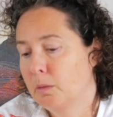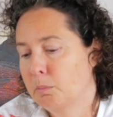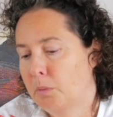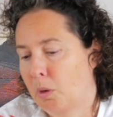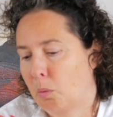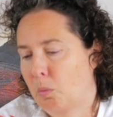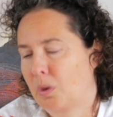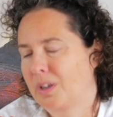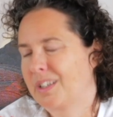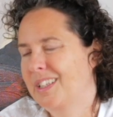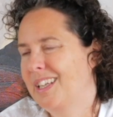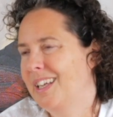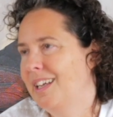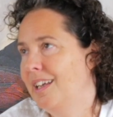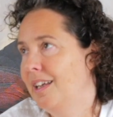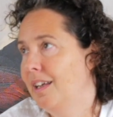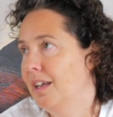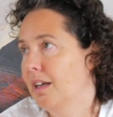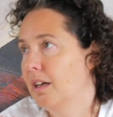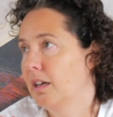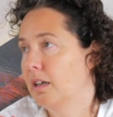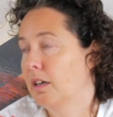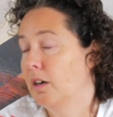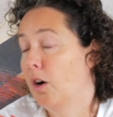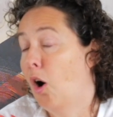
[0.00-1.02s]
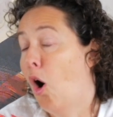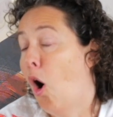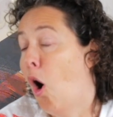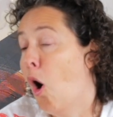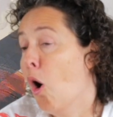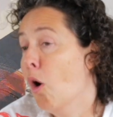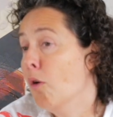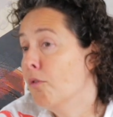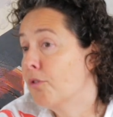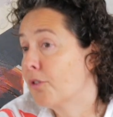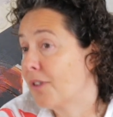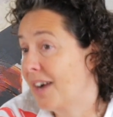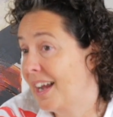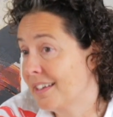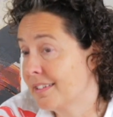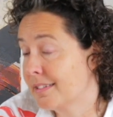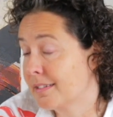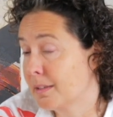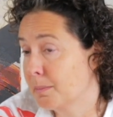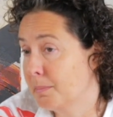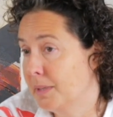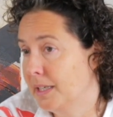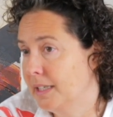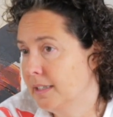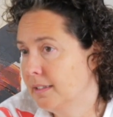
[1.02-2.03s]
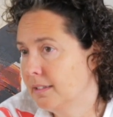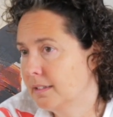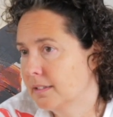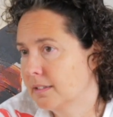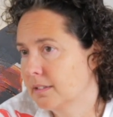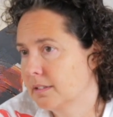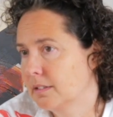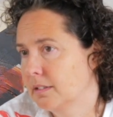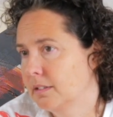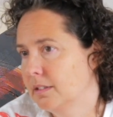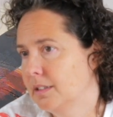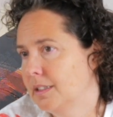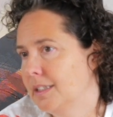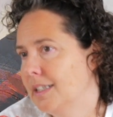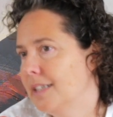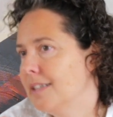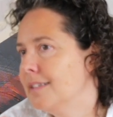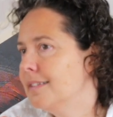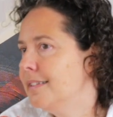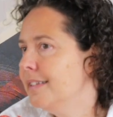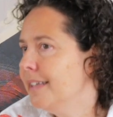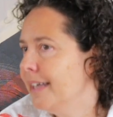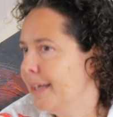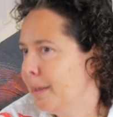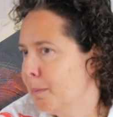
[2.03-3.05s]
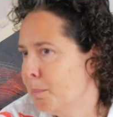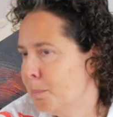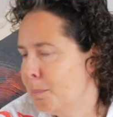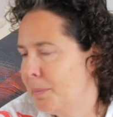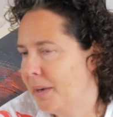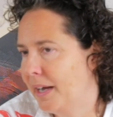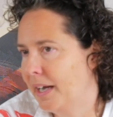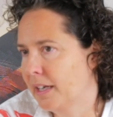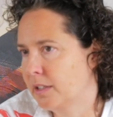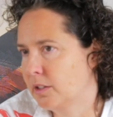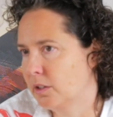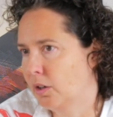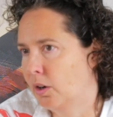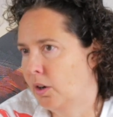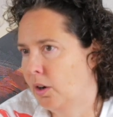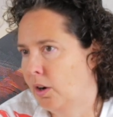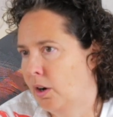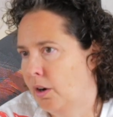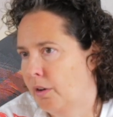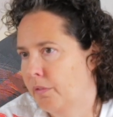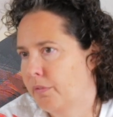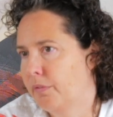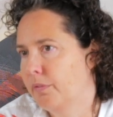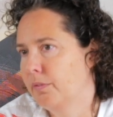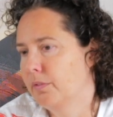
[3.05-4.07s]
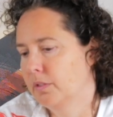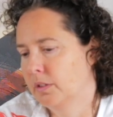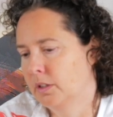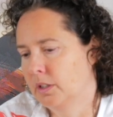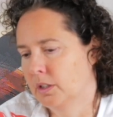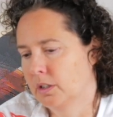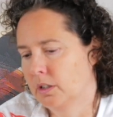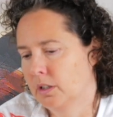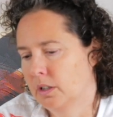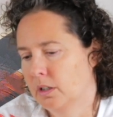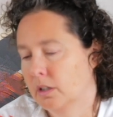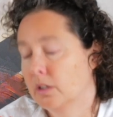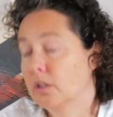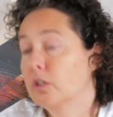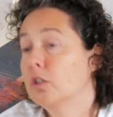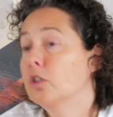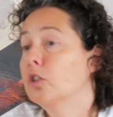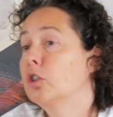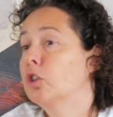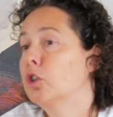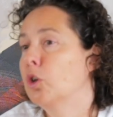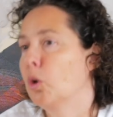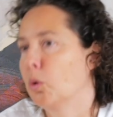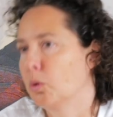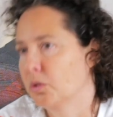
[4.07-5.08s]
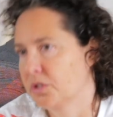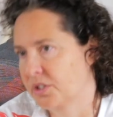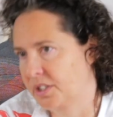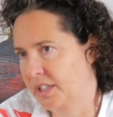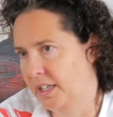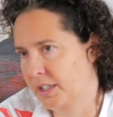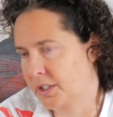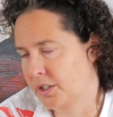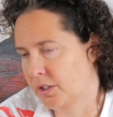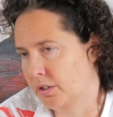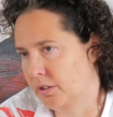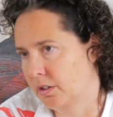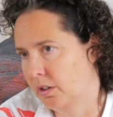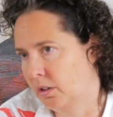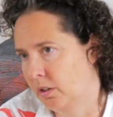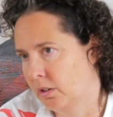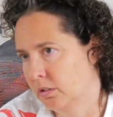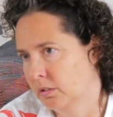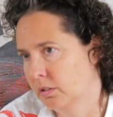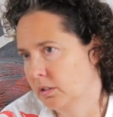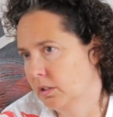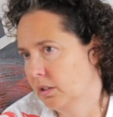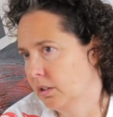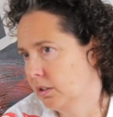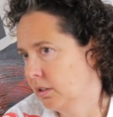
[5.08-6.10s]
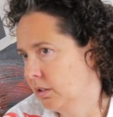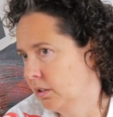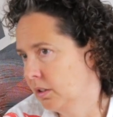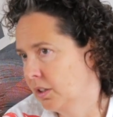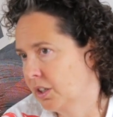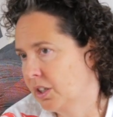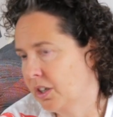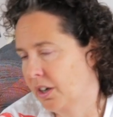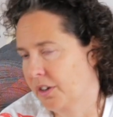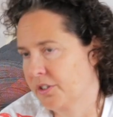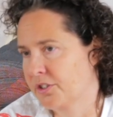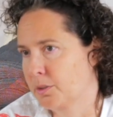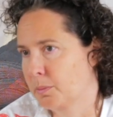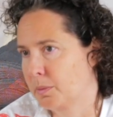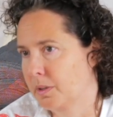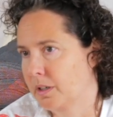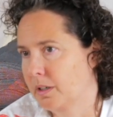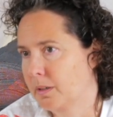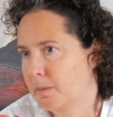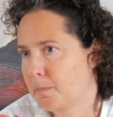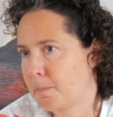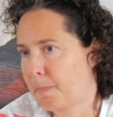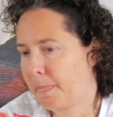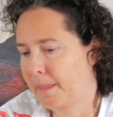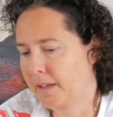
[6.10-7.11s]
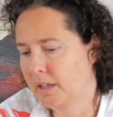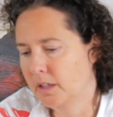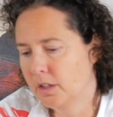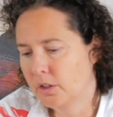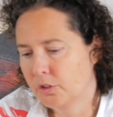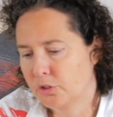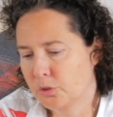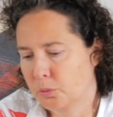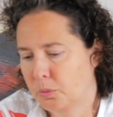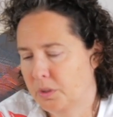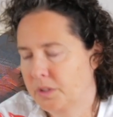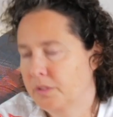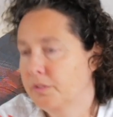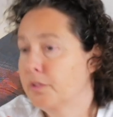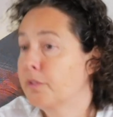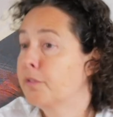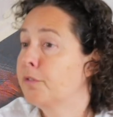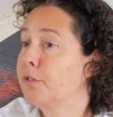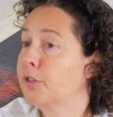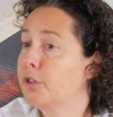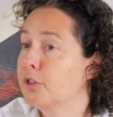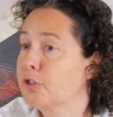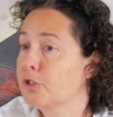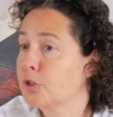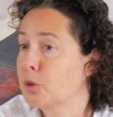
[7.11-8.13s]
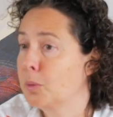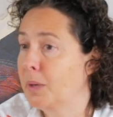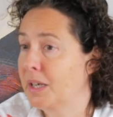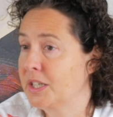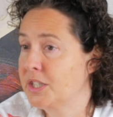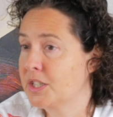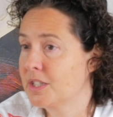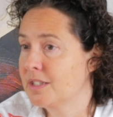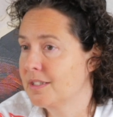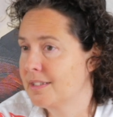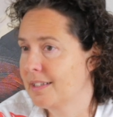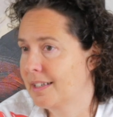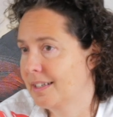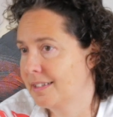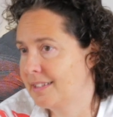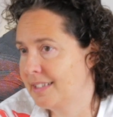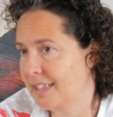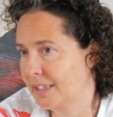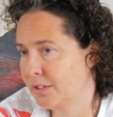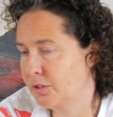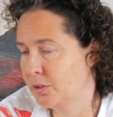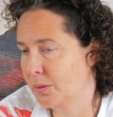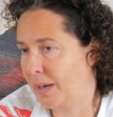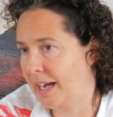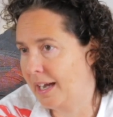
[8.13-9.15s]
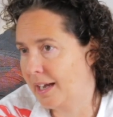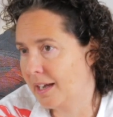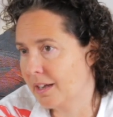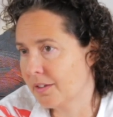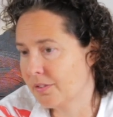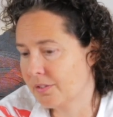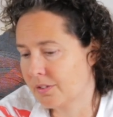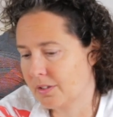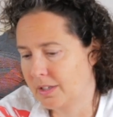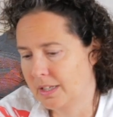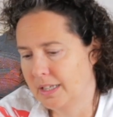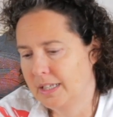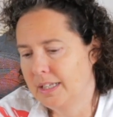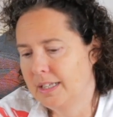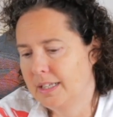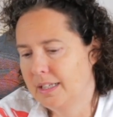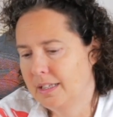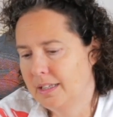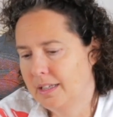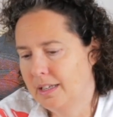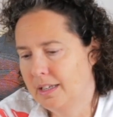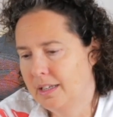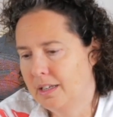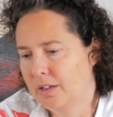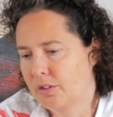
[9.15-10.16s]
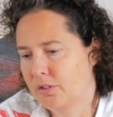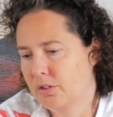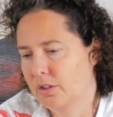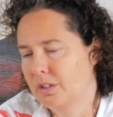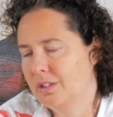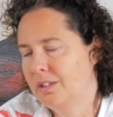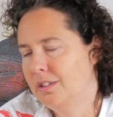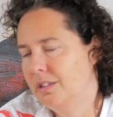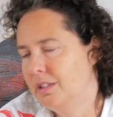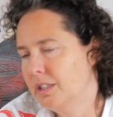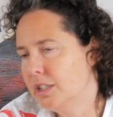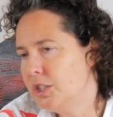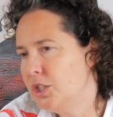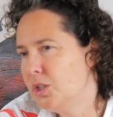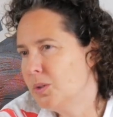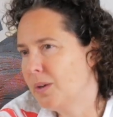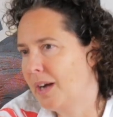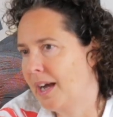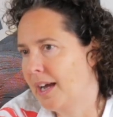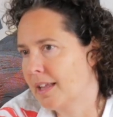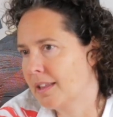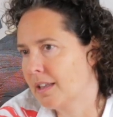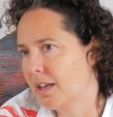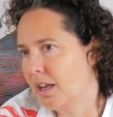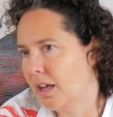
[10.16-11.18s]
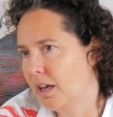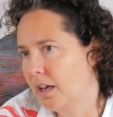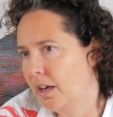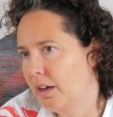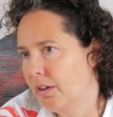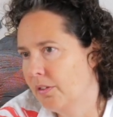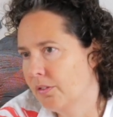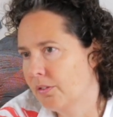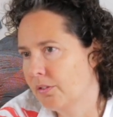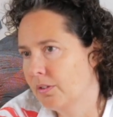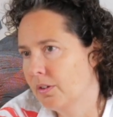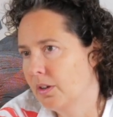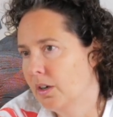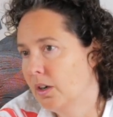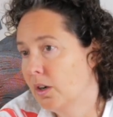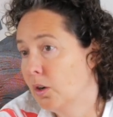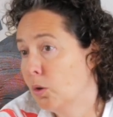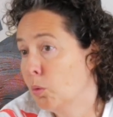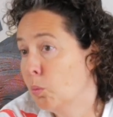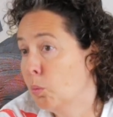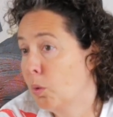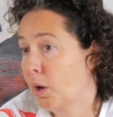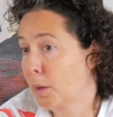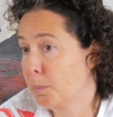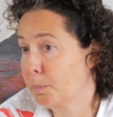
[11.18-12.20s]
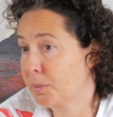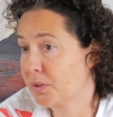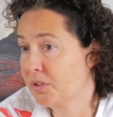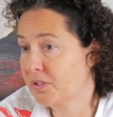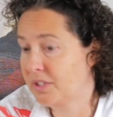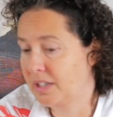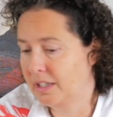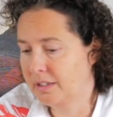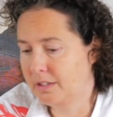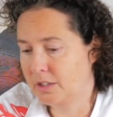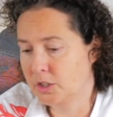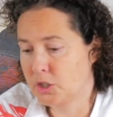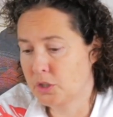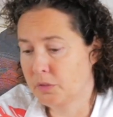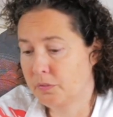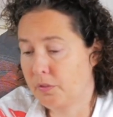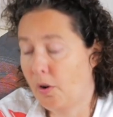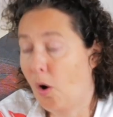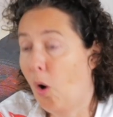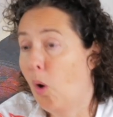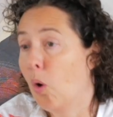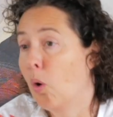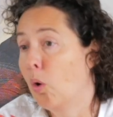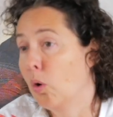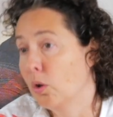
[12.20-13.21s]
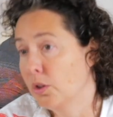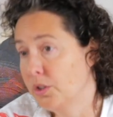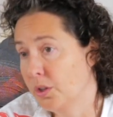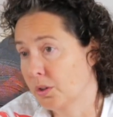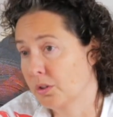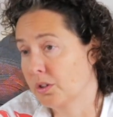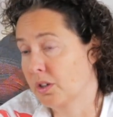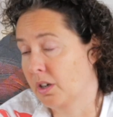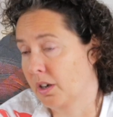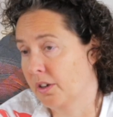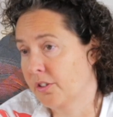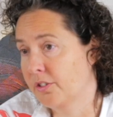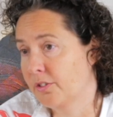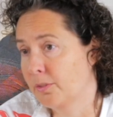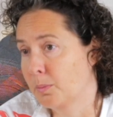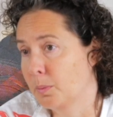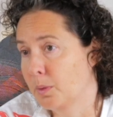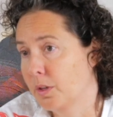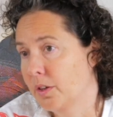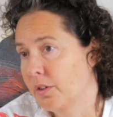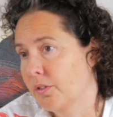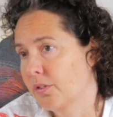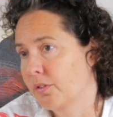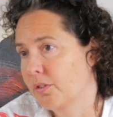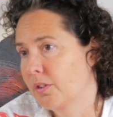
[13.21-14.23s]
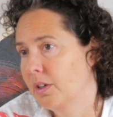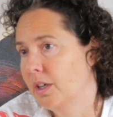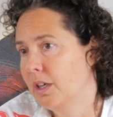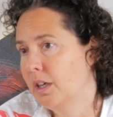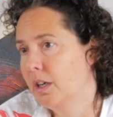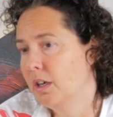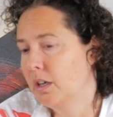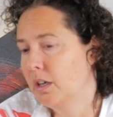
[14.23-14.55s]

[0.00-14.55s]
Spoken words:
But what they overestimate is the impact of the call center on the customer. So one of the first questions that I tend to ask is, did you analyze what percentage of all your customers